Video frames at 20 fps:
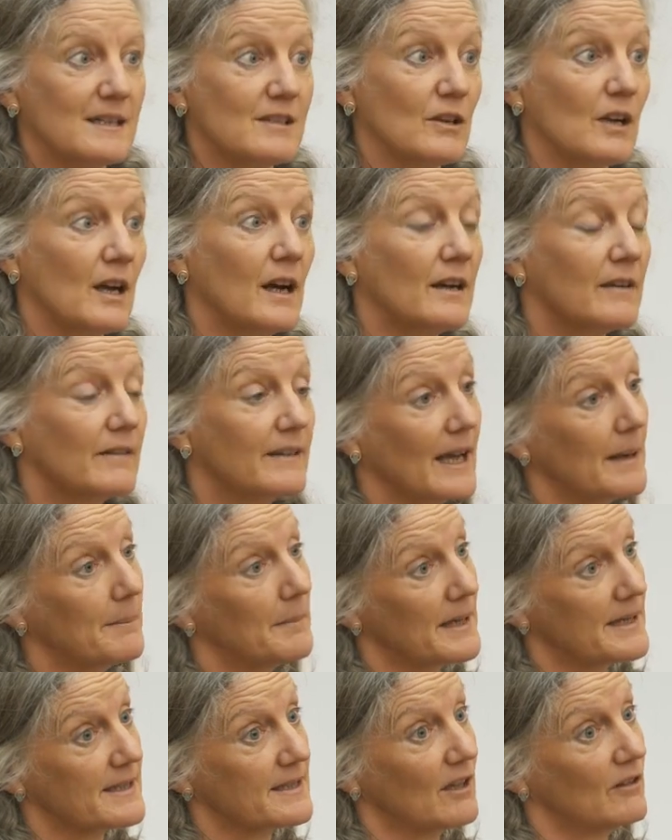to kind of get
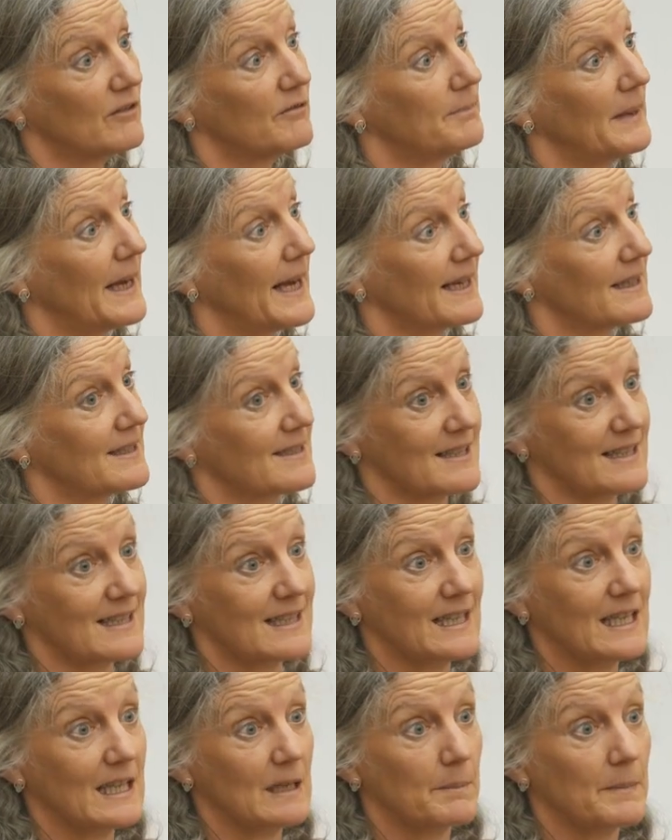myself back to
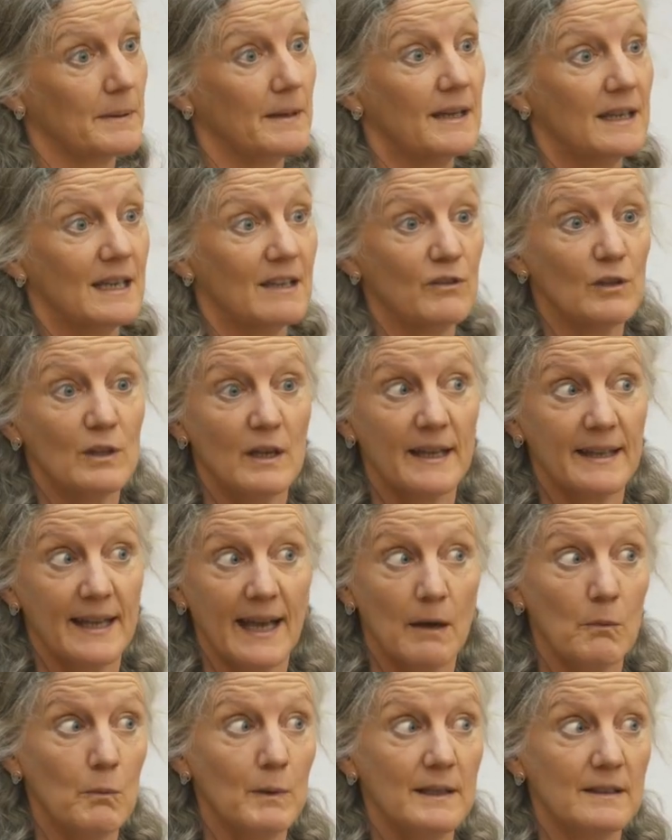sleep, if you like,
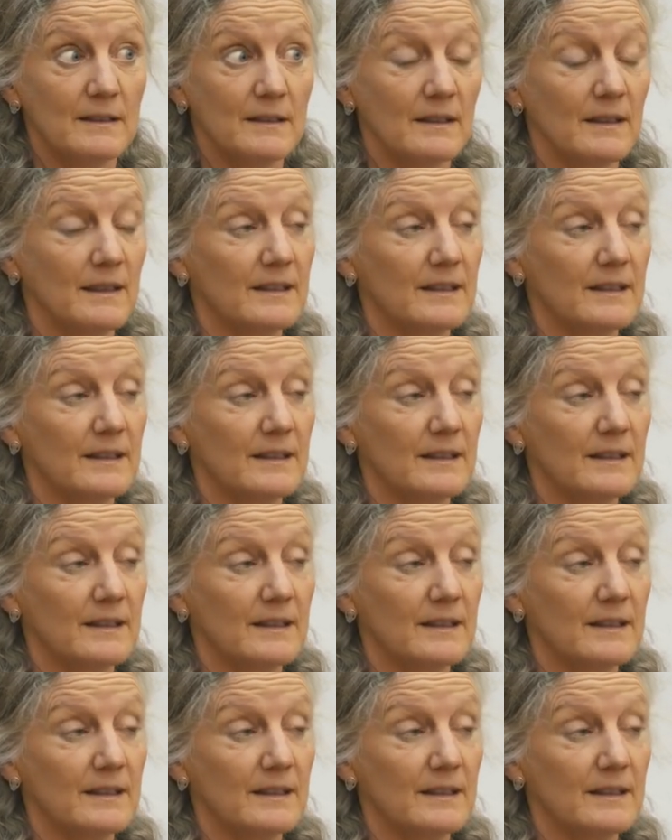at will.